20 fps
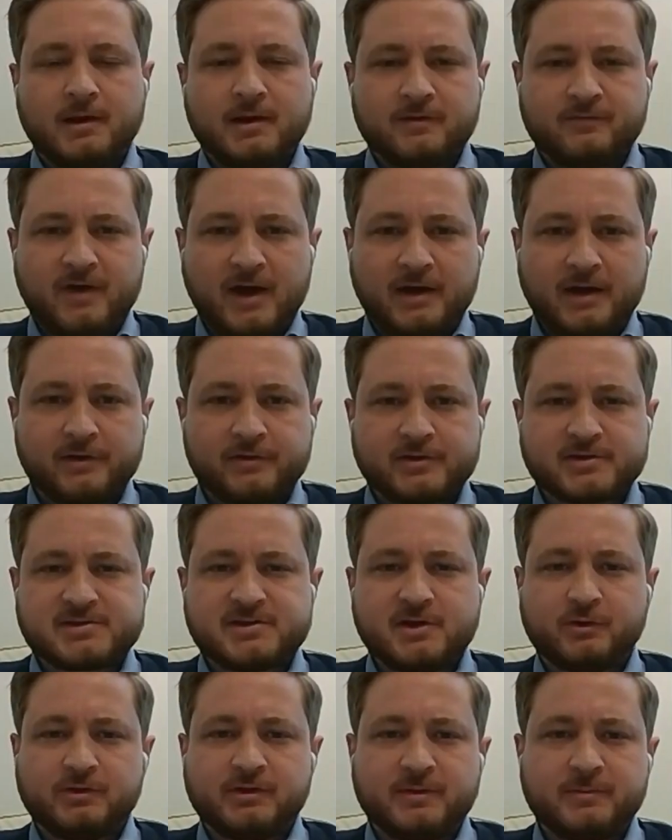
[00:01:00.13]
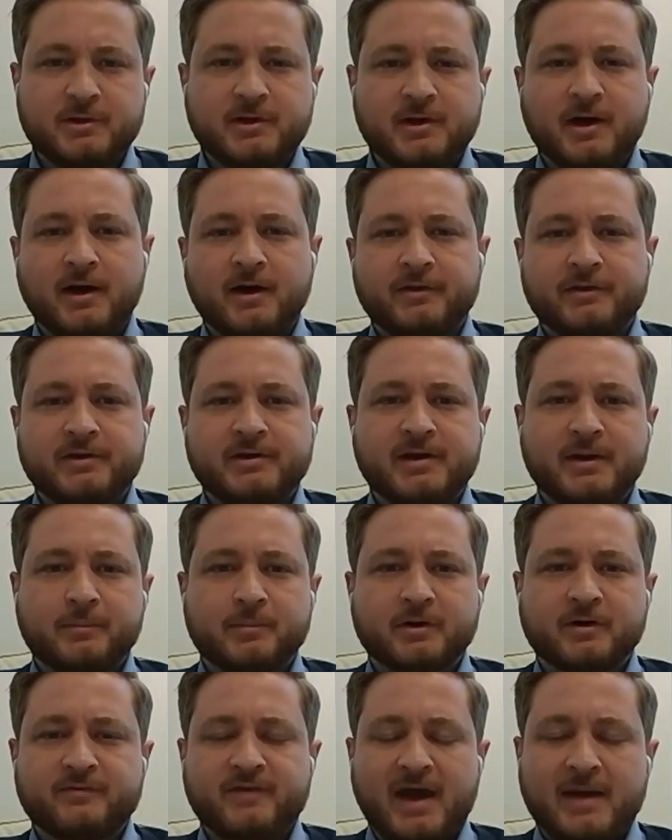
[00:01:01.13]
In Nevada, there's no limit on the
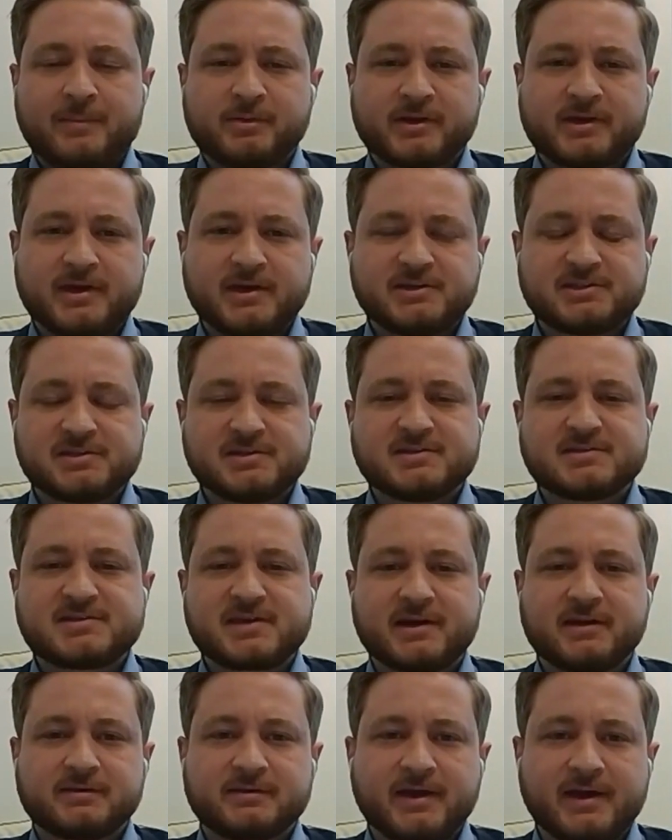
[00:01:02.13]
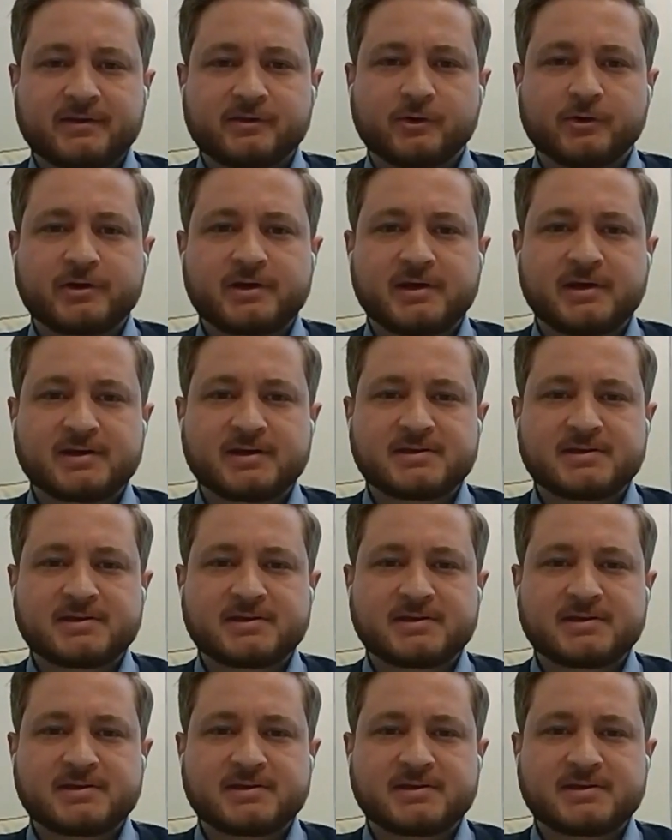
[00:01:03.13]
number of applications that a landlord can